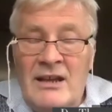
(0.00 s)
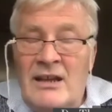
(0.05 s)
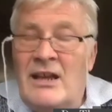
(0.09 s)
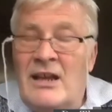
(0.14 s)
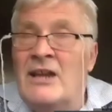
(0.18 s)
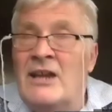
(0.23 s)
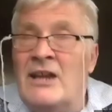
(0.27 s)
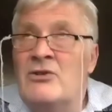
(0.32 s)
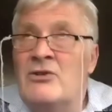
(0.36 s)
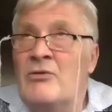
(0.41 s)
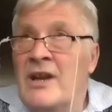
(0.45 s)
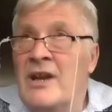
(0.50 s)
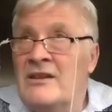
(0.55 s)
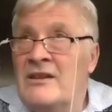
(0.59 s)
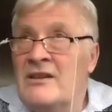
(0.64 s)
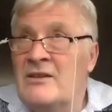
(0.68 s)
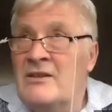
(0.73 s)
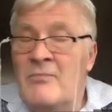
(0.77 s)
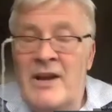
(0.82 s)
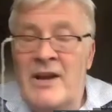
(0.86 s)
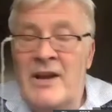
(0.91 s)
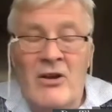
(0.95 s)

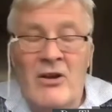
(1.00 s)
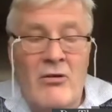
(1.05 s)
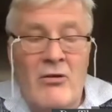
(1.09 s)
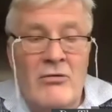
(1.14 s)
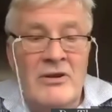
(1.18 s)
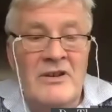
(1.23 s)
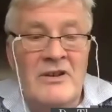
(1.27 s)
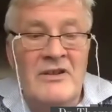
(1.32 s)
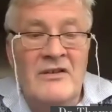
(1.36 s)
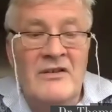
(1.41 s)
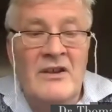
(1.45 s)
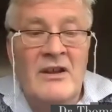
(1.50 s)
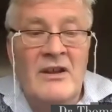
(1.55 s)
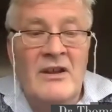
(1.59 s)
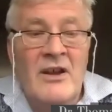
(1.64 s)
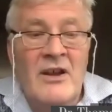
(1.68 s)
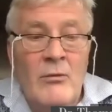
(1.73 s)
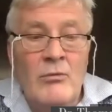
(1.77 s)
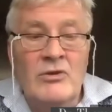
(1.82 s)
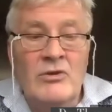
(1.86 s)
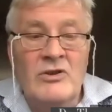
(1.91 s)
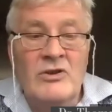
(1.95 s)
educated Bengalis
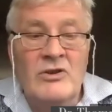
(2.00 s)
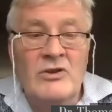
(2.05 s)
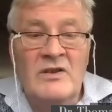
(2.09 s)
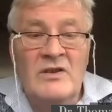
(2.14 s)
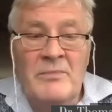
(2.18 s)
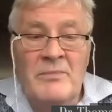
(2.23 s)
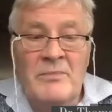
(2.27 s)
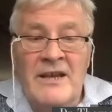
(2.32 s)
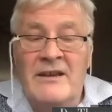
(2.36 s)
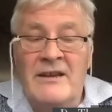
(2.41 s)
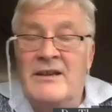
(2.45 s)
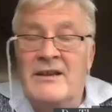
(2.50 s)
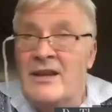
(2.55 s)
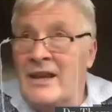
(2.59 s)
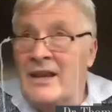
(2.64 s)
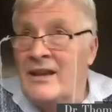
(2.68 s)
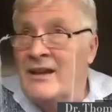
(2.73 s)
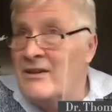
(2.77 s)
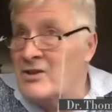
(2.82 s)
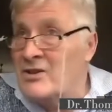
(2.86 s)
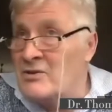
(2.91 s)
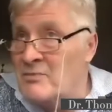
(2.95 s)
would speak
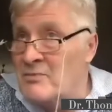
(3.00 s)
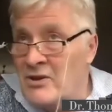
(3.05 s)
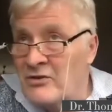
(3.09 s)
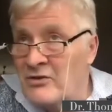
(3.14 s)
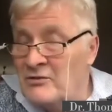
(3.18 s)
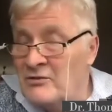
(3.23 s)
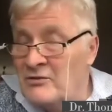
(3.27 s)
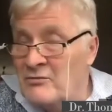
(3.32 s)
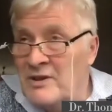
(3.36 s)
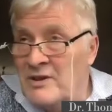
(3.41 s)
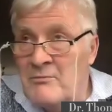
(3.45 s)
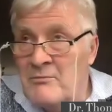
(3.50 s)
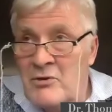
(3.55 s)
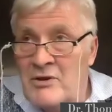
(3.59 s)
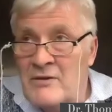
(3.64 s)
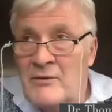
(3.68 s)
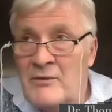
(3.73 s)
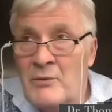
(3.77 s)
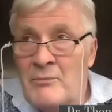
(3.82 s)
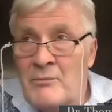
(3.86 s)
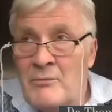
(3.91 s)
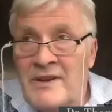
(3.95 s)
English because it was important
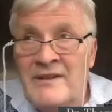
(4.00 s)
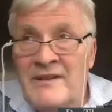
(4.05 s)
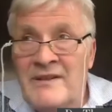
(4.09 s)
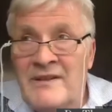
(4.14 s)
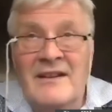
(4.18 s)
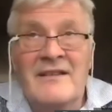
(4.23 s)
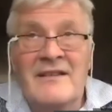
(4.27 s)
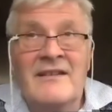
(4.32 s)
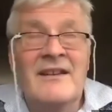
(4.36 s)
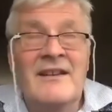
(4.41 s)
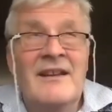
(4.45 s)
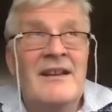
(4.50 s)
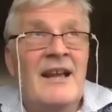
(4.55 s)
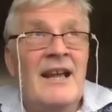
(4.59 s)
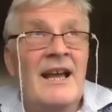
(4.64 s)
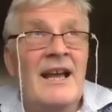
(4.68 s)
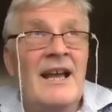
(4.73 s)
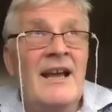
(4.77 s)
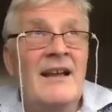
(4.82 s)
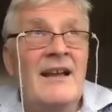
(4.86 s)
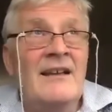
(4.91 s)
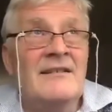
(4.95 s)
for business
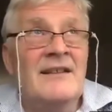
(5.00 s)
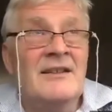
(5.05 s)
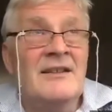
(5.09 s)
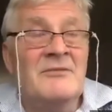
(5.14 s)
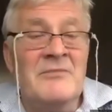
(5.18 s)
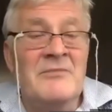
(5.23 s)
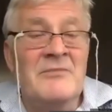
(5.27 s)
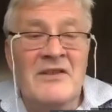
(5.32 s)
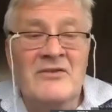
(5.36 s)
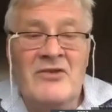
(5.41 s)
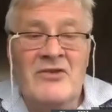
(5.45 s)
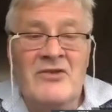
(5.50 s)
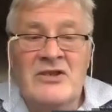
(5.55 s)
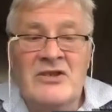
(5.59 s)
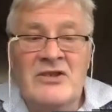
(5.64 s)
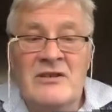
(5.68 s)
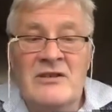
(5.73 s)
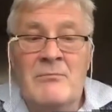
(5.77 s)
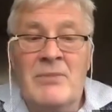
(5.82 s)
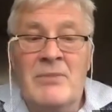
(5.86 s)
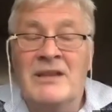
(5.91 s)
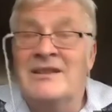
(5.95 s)
and
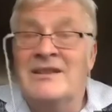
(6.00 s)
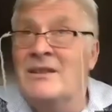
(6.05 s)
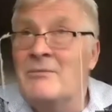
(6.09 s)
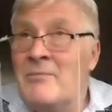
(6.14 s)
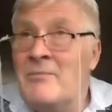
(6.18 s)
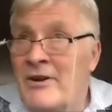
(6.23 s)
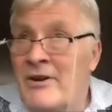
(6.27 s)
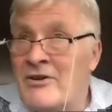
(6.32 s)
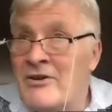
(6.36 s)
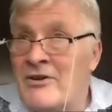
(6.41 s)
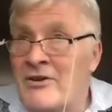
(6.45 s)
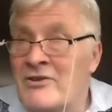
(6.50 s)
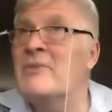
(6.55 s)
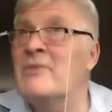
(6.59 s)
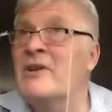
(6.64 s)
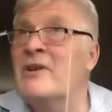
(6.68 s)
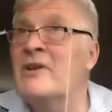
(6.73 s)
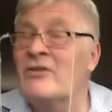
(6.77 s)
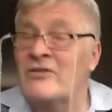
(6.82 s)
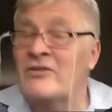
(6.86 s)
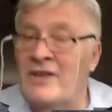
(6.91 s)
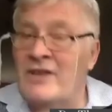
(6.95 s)
administration, but then Persian
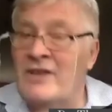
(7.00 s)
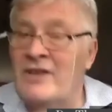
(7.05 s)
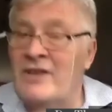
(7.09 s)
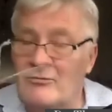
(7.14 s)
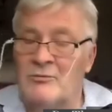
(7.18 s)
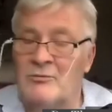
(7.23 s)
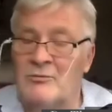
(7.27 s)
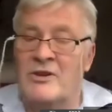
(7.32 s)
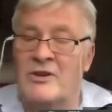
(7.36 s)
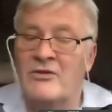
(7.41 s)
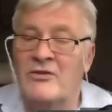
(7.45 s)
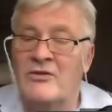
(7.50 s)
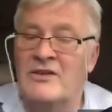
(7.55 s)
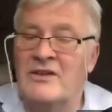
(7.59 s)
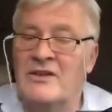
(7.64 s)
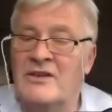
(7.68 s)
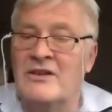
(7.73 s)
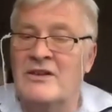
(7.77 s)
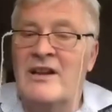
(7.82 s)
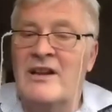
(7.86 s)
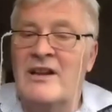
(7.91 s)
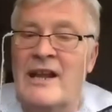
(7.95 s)
because that would be
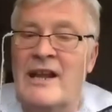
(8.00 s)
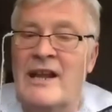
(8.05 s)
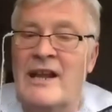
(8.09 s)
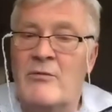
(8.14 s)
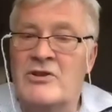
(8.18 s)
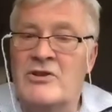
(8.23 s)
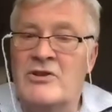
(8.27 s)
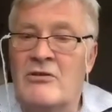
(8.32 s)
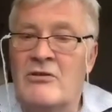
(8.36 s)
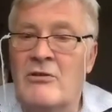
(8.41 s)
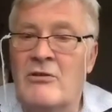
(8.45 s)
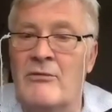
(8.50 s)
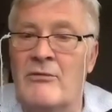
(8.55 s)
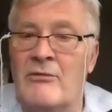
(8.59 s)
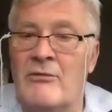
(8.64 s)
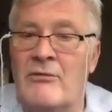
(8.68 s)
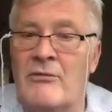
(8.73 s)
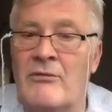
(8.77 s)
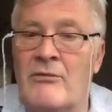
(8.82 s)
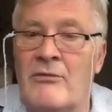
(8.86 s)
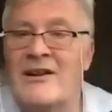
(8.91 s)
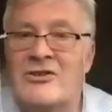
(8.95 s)
considered the language of
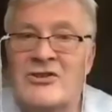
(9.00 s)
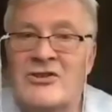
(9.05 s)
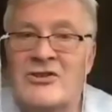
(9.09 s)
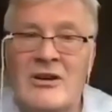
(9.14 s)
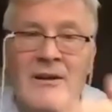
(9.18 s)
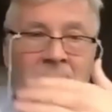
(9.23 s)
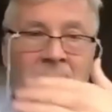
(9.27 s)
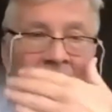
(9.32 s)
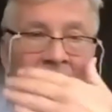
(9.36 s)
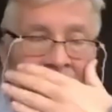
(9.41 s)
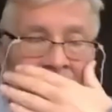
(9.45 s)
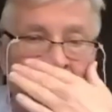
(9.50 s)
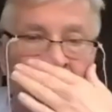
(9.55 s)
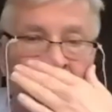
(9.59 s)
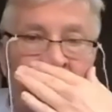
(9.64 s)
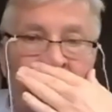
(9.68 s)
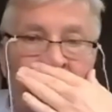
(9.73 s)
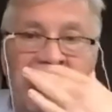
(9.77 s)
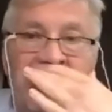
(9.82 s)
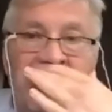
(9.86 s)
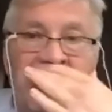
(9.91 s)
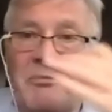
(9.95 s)
culture. So
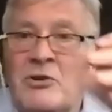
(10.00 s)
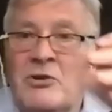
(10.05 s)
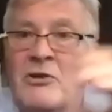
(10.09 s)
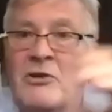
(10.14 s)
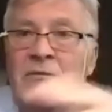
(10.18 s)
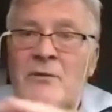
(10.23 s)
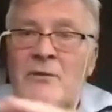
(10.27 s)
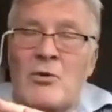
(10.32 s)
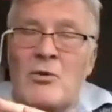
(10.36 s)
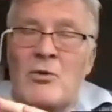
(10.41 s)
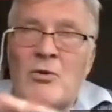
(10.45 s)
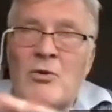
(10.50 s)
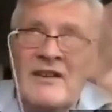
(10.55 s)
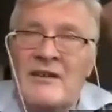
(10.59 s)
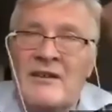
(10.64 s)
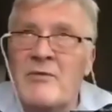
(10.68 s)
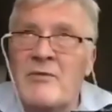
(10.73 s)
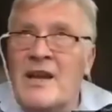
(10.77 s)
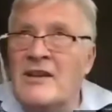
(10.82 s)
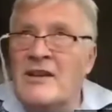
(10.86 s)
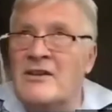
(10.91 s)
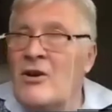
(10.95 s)
from this point of view, I
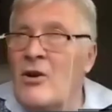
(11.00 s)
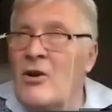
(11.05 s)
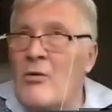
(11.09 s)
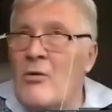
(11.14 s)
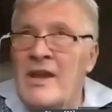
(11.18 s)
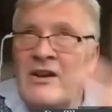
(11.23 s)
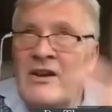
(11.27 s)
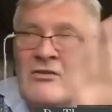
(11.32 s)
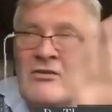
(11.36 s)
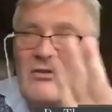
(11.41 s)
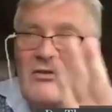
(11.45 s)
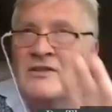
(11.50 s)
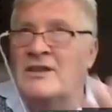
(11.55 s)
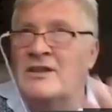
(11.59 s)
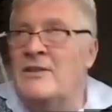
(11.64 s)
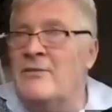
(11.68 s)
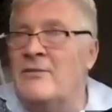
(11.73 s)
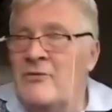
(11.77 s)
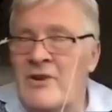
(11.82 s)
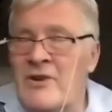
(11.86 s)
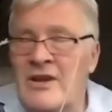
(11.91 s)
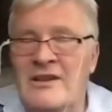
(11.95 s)
think we can go across
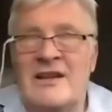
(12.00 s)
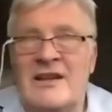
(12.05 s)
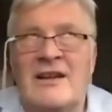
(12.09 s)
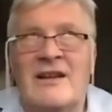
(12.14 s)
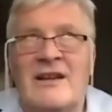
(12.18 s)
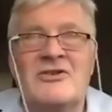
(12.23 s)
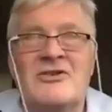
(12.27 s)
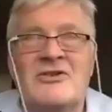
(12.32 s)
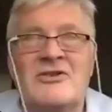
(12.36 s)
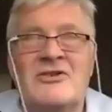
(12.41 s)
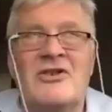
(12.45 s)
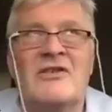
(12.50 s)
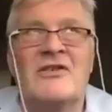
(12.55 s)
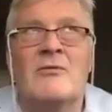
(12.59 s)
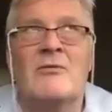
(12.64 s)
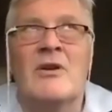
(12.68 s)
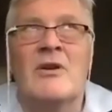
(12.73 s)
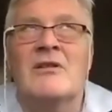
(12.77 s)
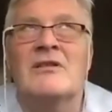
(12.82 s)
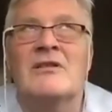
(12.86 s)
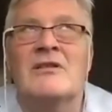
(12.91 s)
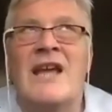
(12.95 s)
different cultures in the
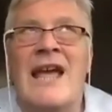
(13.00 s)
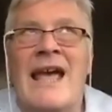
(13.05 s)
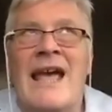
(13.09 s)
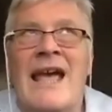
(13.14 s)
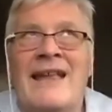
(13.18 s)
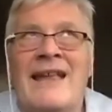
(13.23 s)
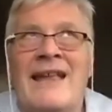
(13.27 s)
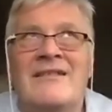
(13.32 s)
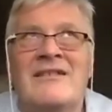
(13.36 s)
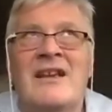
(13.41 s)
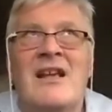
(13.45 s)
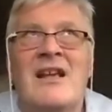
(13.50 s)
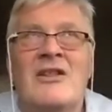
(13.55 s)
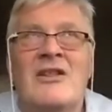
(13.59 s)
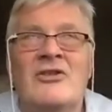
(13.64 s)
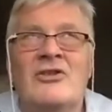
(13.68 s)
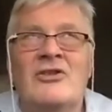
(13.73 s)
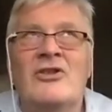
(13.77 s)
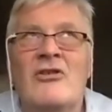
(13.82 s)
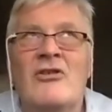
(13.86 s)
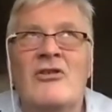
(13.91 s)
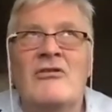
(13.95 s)
world and
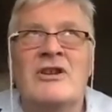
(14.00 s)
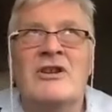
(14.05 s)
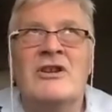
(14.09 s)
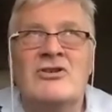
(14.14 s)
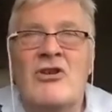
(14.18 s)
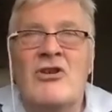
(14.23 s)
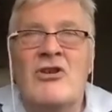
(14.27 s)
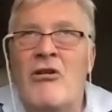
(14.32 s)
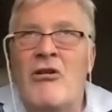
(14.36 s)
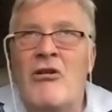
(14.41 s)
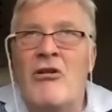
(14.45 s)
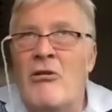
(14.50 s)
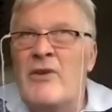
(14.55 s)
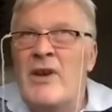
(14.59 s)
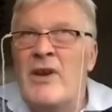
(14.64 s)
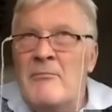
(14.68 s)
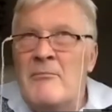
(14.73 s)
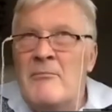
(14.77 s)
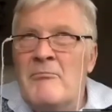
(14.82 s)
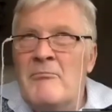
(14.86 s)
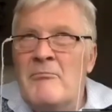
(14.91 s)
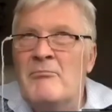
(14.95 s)
knowledge of
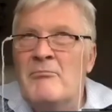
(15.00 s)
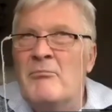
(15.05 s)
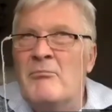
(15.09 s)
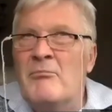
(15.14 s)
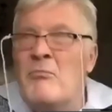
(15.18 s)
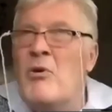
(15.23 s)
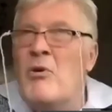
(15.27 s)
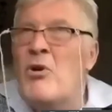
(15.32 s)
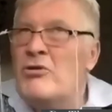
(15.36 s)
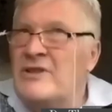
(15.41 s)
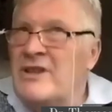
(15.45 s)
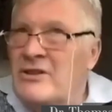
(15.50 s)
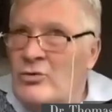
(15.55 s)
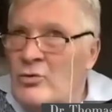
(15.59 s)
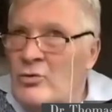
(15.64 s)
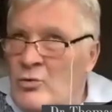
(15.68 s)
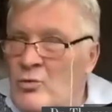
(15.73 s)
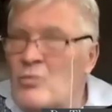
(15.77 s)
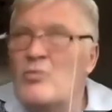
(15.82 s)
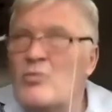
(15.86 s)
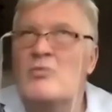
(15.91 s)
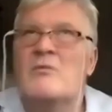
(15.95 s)
more than
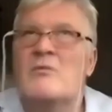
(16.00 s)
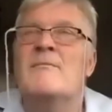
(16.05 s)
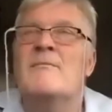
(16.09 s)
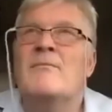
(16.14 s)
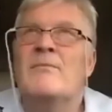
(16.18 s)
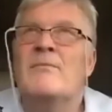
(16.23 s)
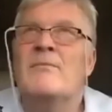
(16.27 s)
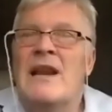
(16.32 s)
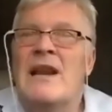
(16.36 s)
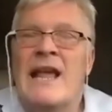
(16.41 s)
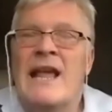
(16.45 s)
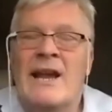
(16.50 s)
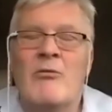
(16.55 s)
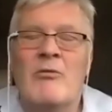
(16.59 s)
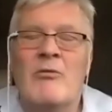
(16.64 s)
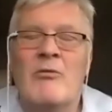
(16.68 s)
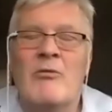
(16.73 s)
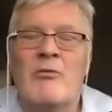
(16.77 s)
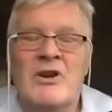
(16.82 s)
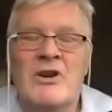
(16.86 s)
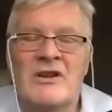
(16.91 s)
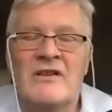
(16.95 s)
two
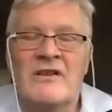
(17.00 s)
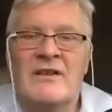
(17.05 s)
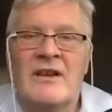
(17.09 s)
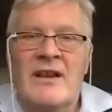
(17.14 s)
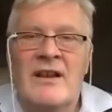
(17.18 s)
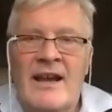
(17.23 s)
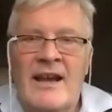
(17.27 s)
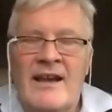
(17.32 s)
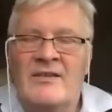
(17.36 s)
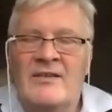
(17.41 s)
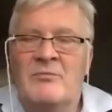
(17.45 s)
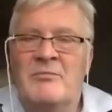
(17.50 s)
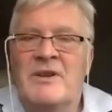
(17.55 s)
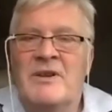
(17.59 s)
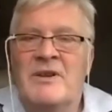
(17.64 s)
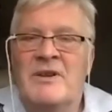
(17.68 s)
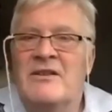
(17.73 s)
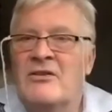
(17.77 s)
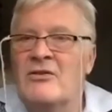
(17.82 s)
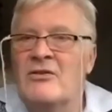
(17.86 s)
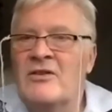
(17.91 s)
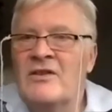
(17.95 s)
languages has
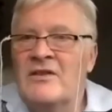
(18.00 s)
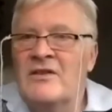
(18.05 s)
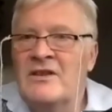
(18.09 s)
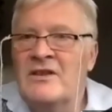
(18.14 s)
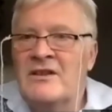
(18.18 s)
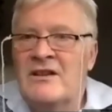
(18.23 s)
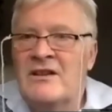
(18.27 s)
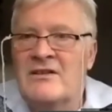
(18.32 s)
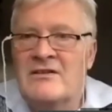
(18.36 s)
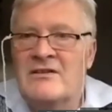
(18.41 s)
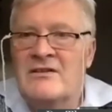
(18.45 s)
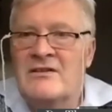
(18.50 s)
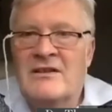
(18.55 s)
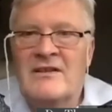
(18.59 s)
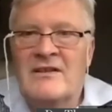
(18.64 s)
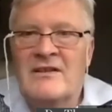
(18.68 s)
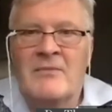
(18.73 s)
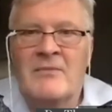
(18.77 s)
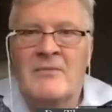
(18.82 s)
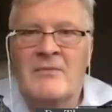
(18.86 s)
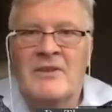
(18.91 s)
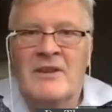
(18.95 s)
been considered
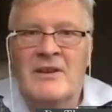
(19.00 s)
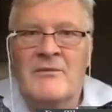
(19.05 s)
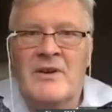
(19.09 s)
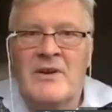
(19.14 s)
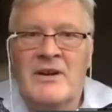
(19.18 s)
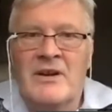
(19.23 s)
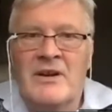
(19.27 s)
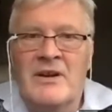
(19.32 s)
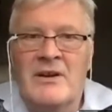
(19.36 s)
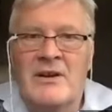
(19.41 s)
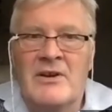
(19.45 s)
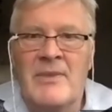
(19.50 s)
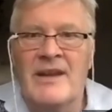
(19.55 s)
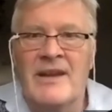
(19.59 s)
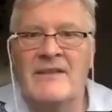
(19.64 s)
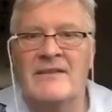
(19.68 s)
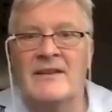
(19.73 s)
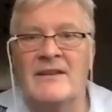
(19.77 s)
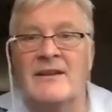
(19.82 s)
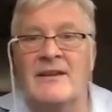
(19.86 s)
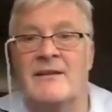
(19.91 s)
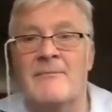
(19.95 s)
something very, very
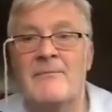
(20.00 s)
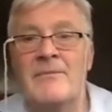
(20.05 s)
basic.